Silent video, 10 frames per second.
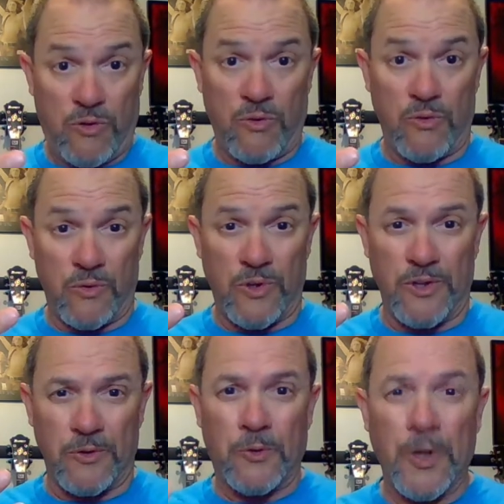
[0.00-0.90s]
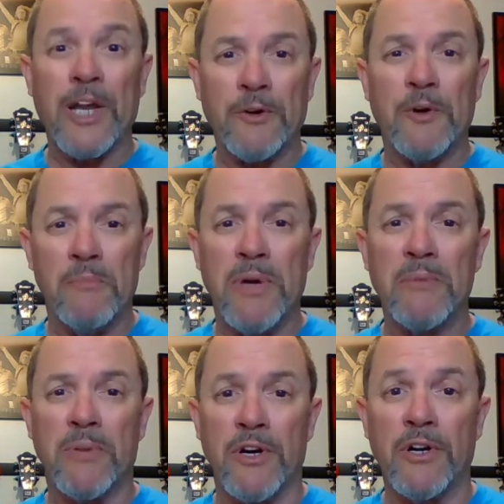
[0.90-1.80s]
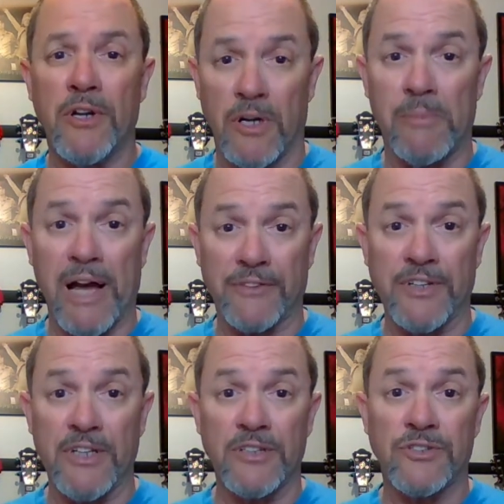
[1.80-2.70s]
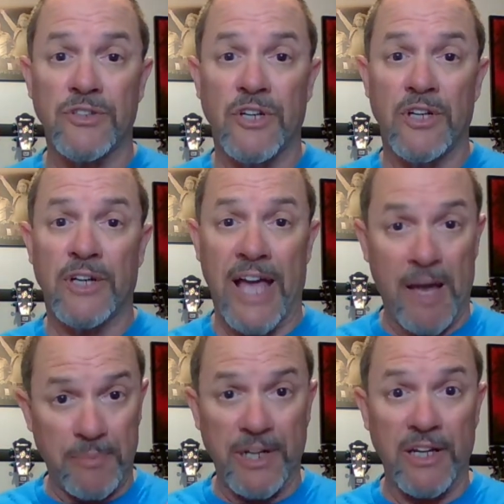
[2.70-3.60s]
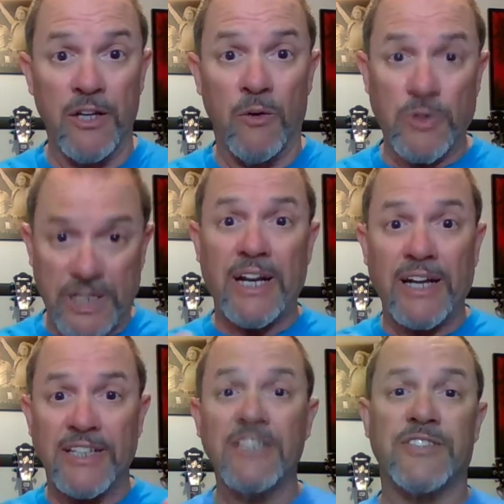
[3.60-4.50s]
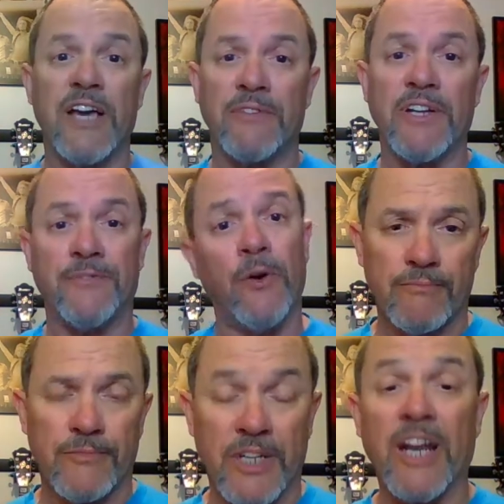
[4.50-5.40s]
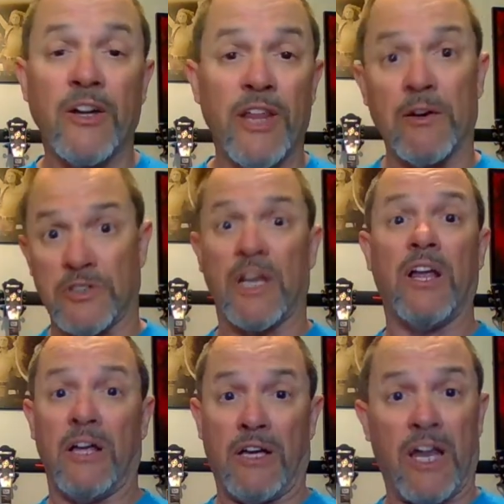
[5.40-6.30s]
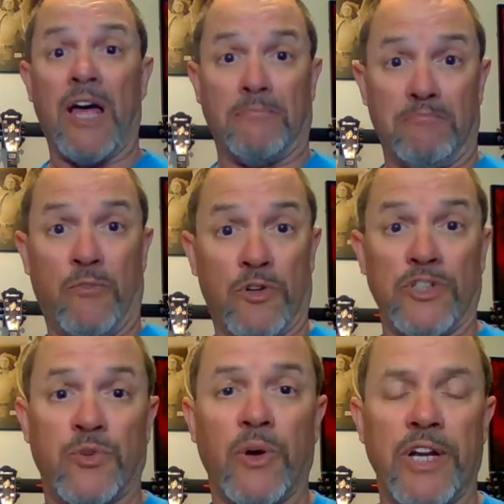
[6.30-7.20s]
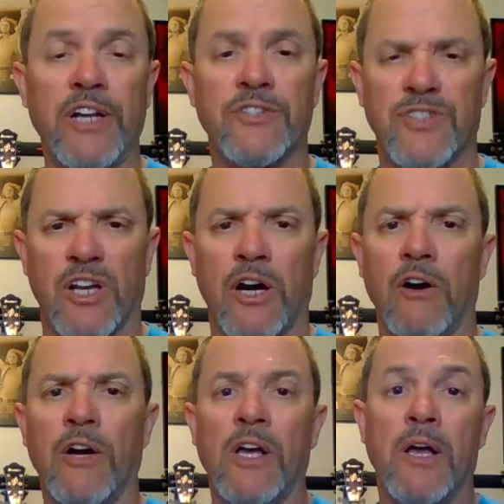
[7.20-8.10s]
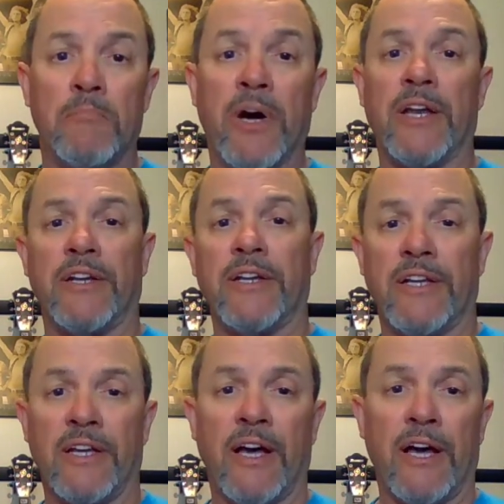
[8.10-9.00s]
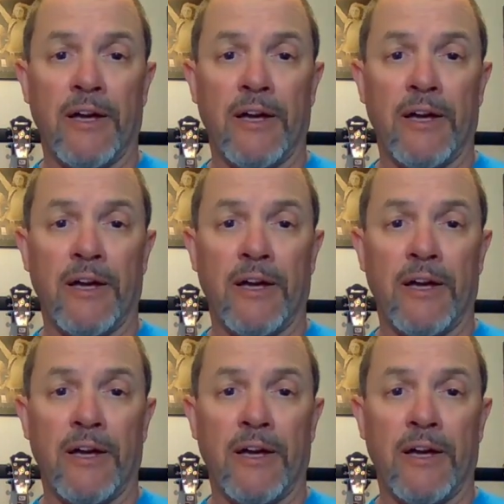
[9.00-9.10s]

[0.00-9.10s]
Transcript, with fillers: really remember about this happening was in nineteen seventy-four, and I know that was a lot, a lot more than twenty years ago, but uh,